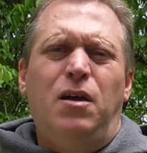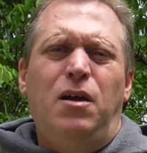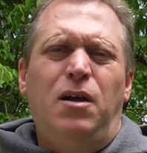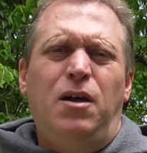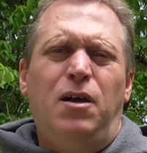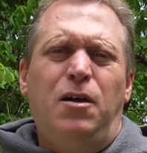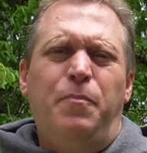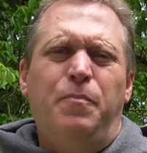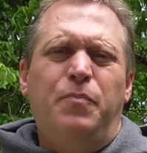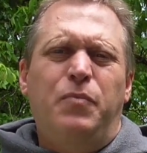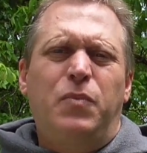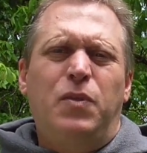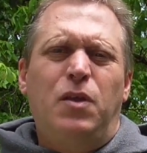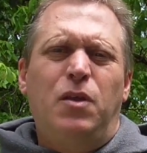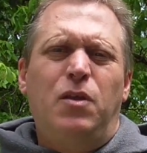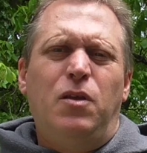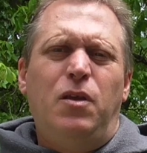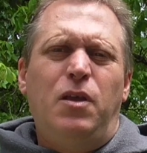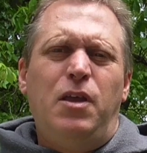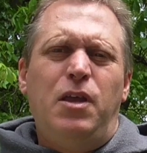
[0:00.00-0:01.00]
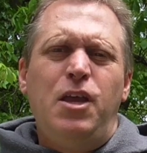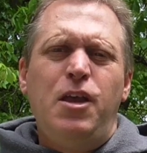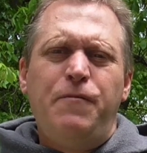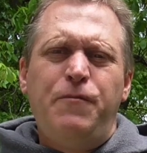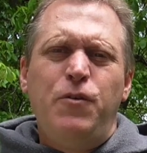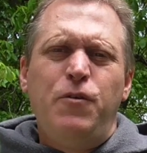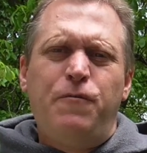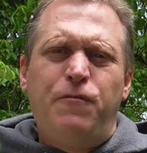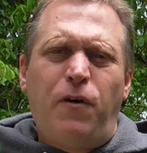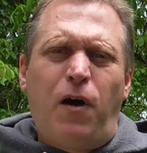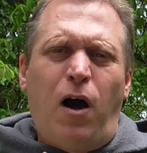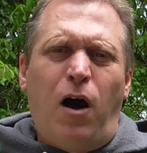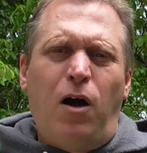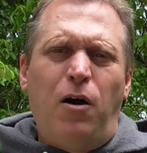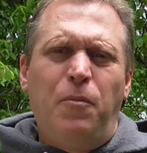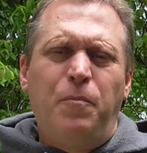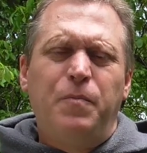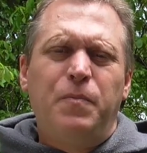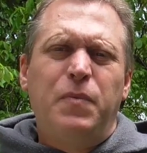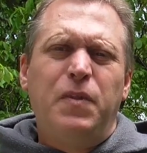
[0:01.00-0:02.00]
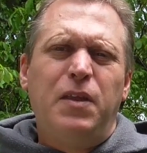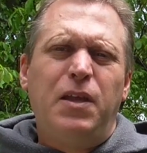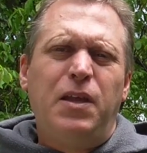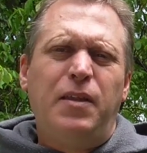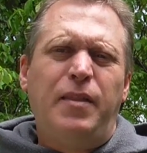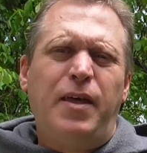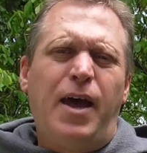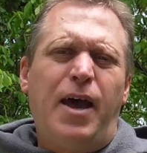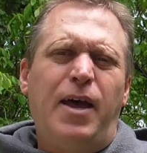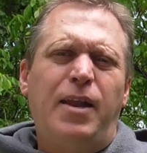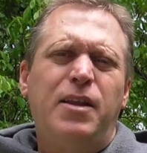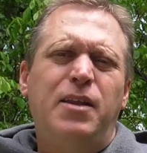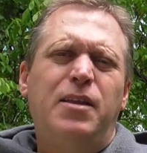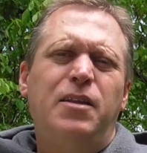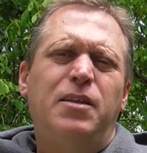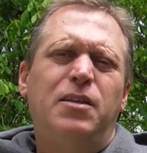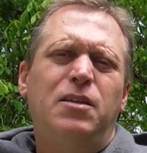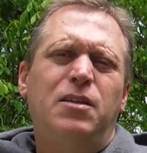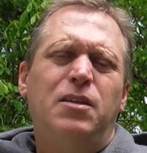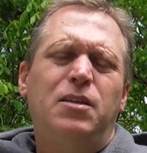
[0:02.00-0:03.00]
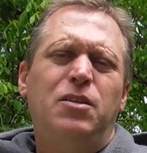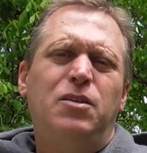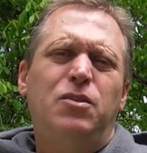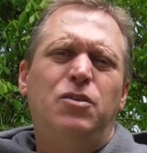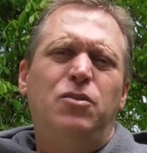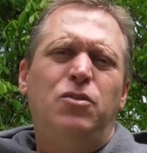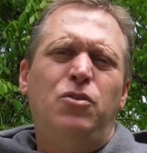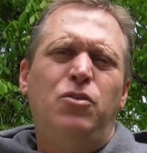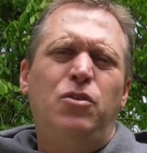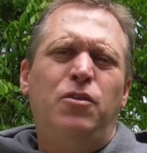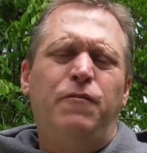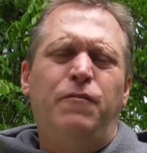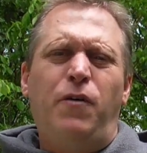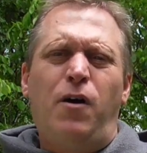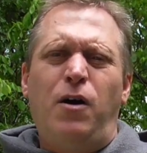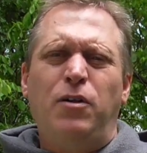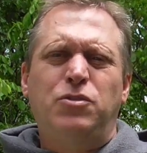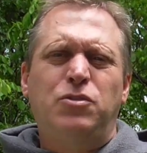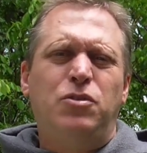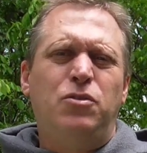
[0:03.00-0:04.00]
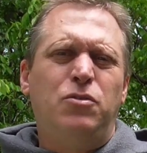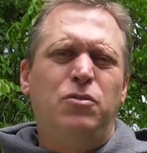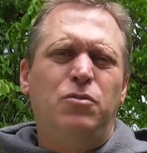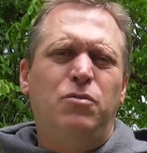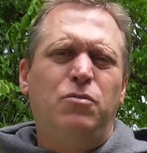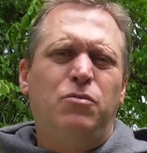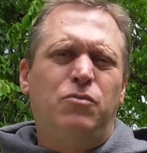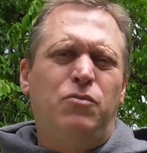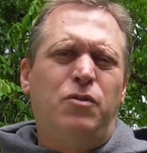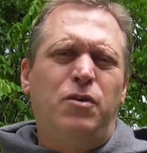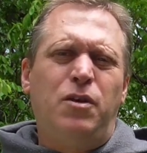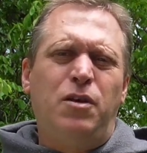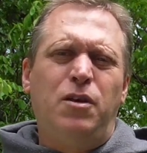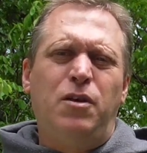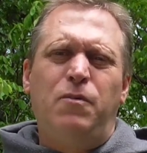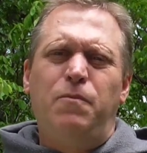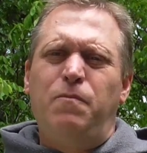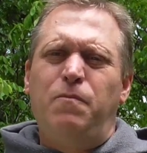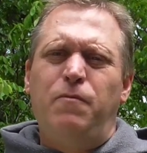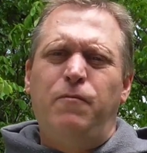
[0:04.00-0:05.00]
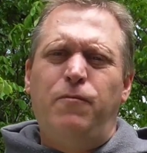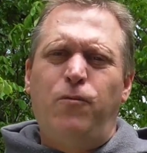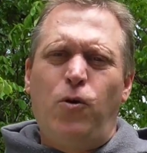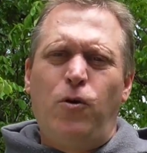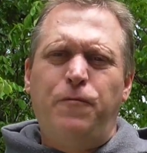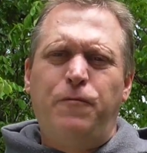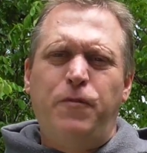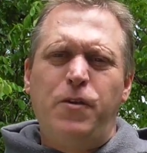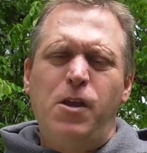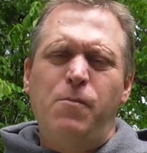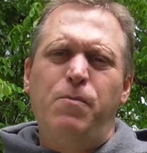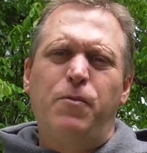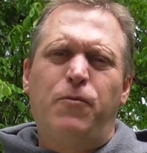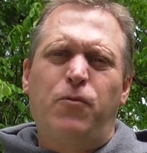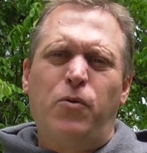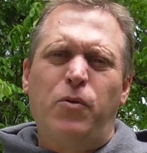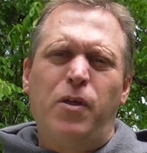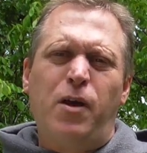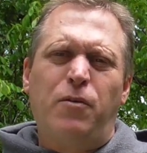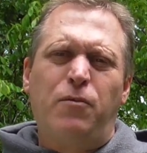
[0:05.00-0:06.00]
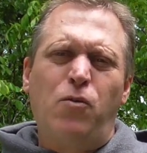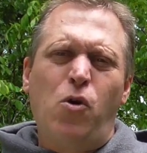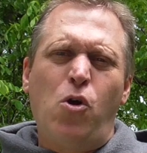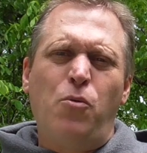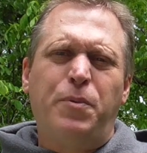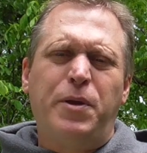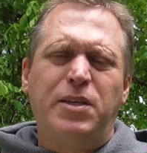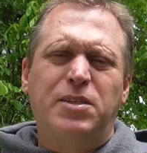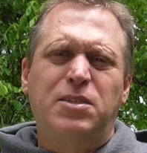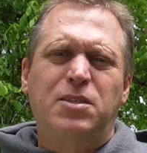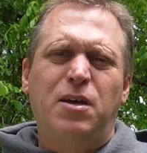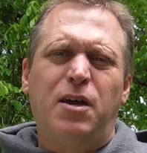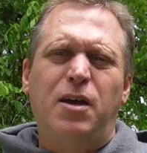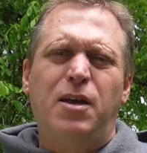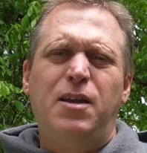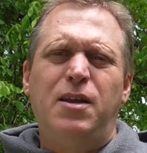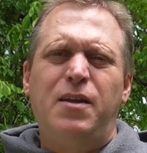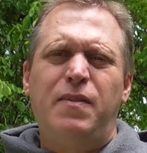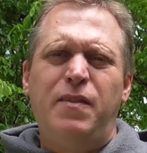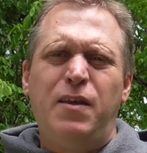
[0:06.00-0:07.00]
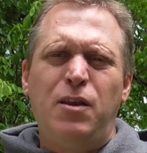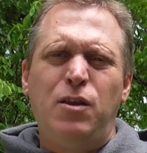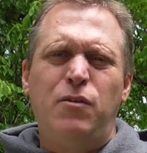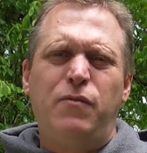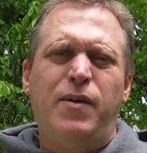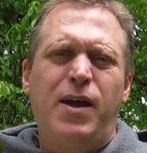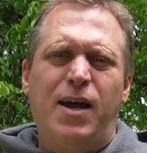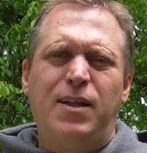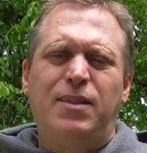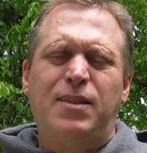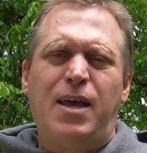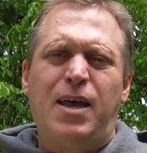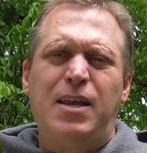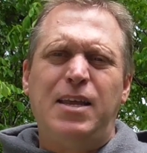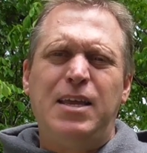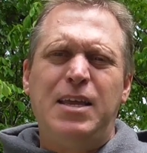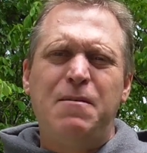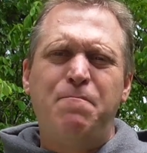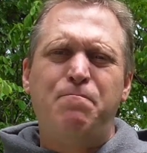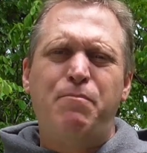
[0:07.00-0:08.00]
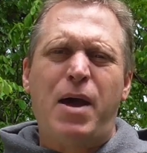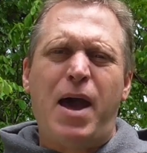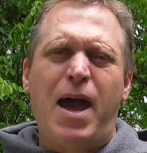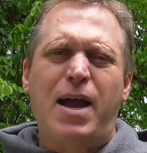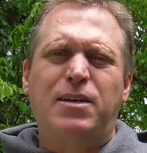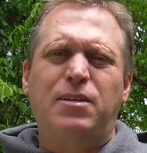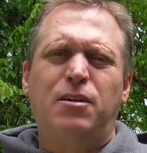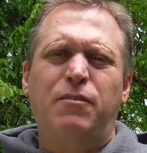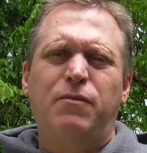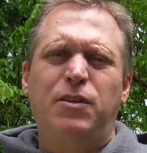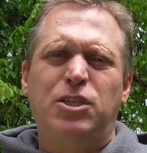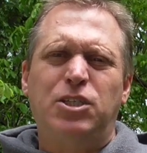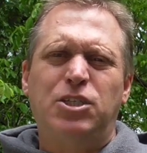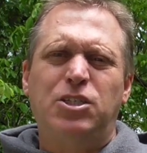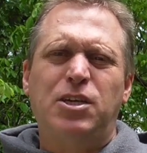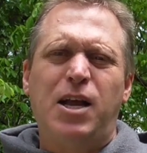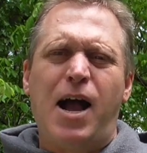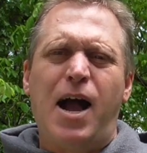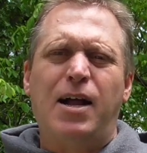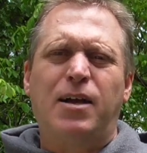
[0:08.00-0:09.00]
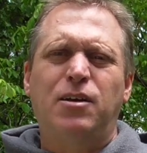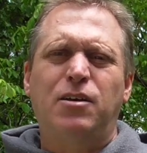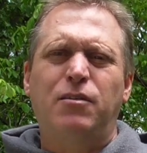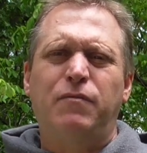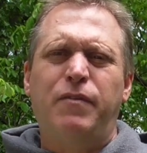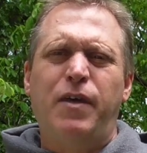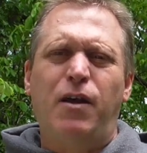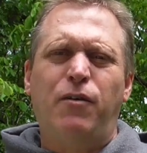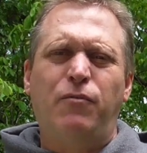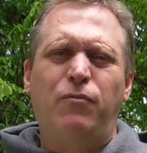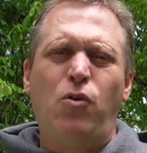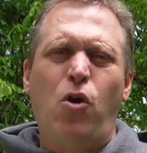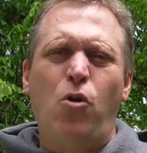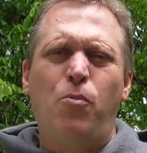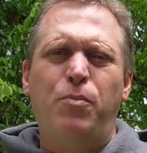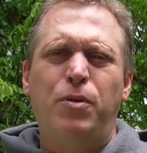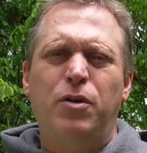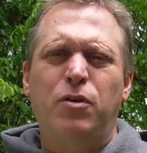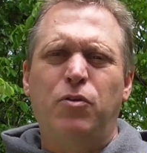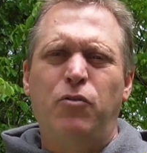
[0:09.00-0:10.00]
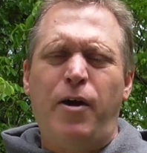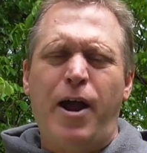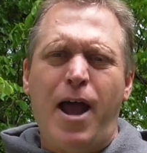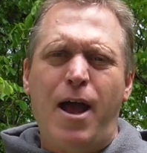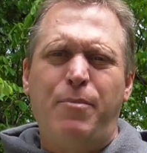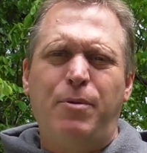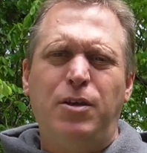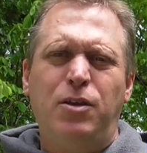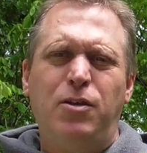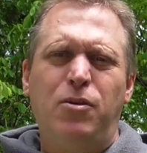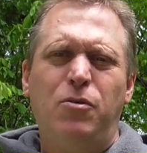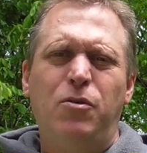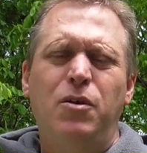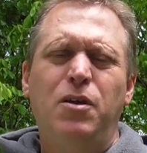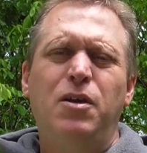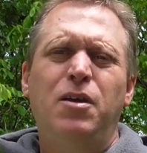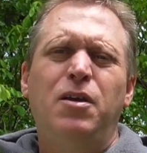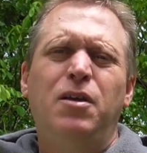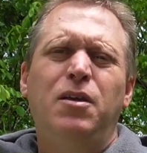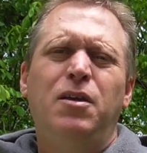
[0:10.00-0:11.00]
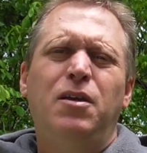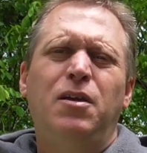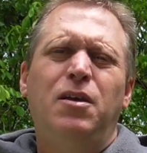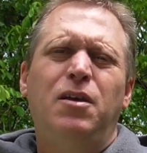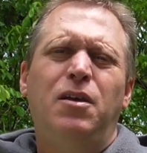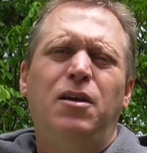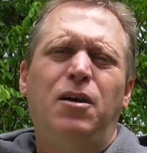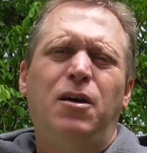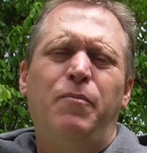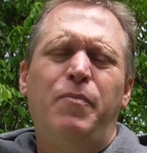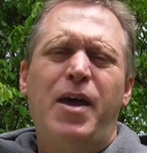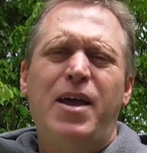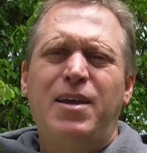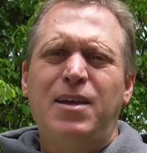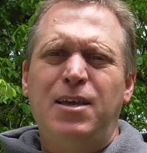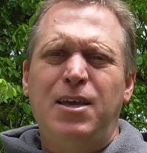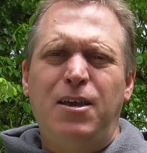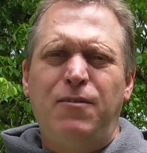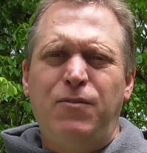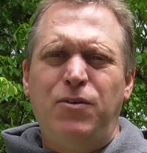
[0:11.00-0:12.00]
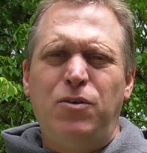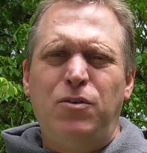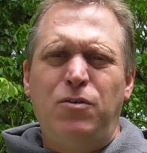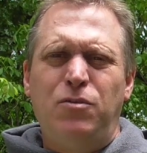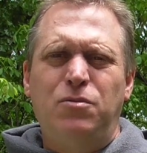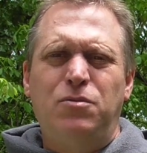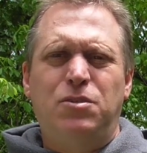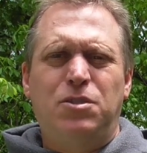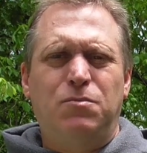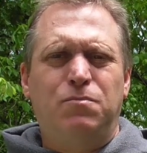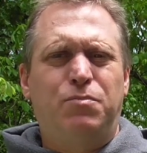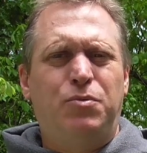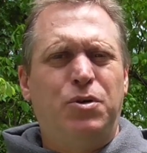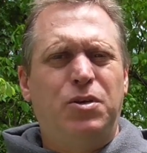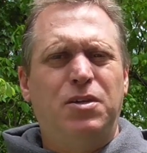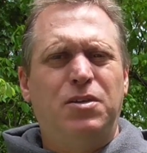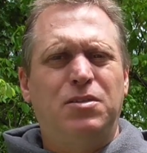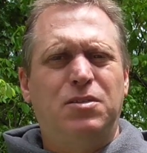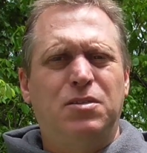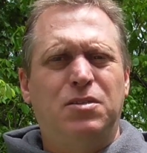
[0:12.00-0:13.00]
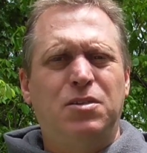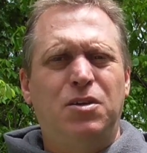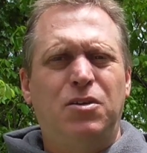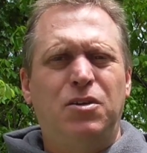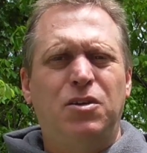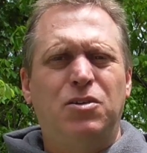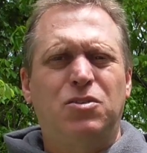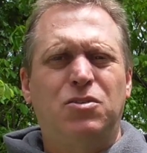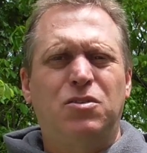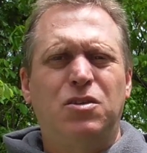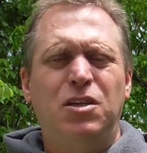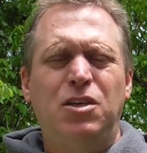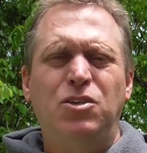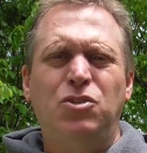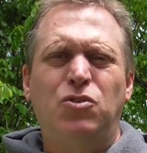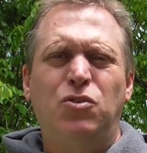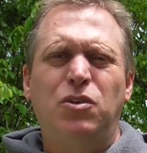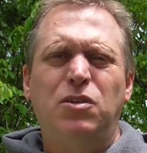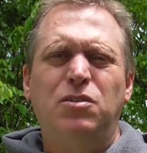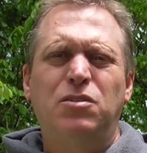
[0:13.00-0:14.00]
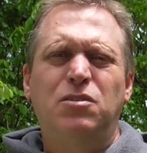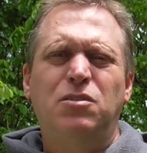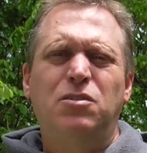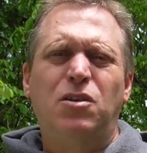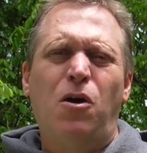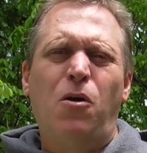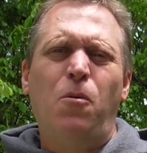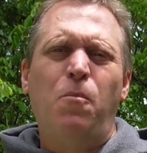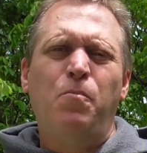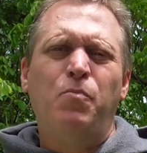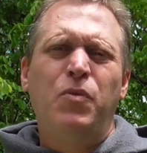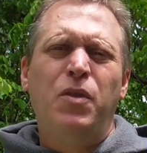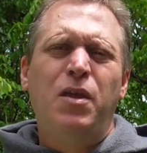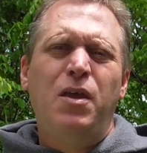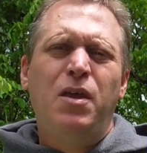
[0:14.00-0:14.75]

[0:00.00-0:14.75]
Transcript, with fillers: Um, if you fall in that, you could fall two, three, four feet before that rope gets tight, and then you've got that impact of the shock of that rope grabbing you. Um, that can give you some pretty serious injuries. So,